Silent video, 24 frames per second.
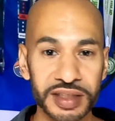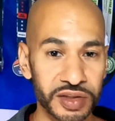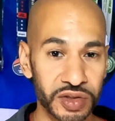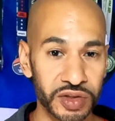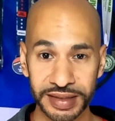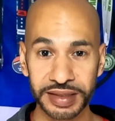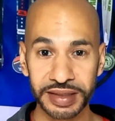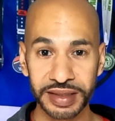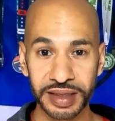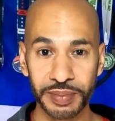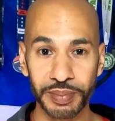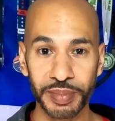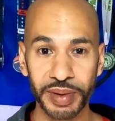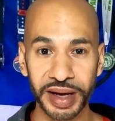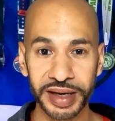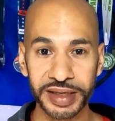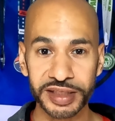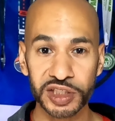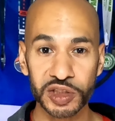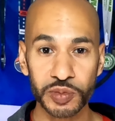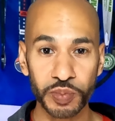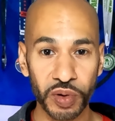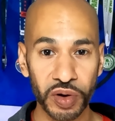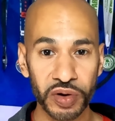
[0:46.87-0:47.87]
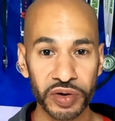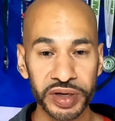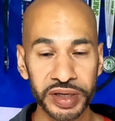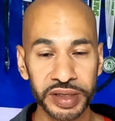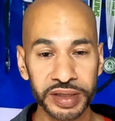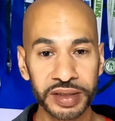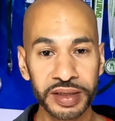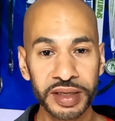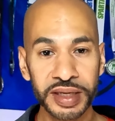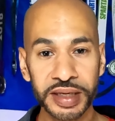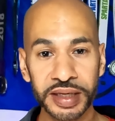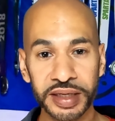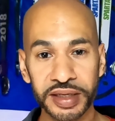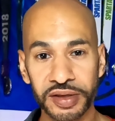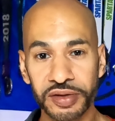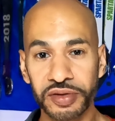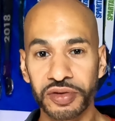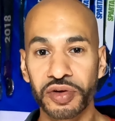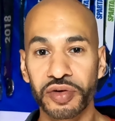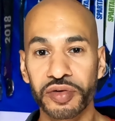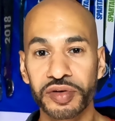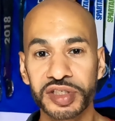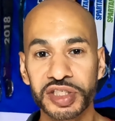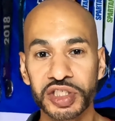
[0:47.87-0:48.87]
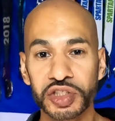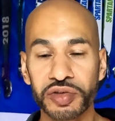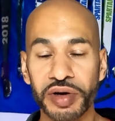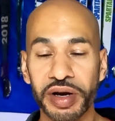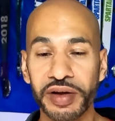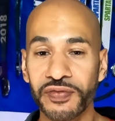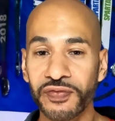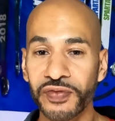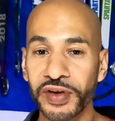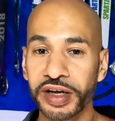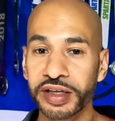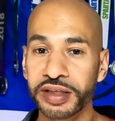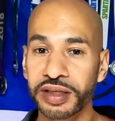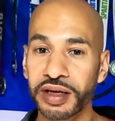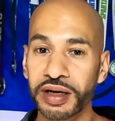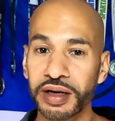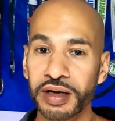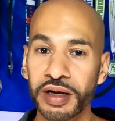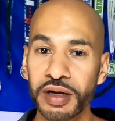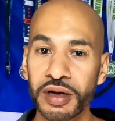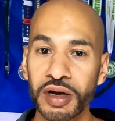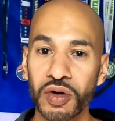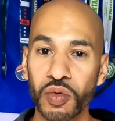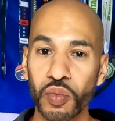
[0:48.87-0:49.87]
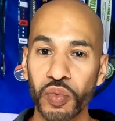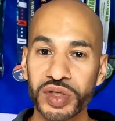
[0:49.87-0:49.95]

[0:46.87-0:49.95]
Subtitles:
I did get my Spartan Endurance Trifecta,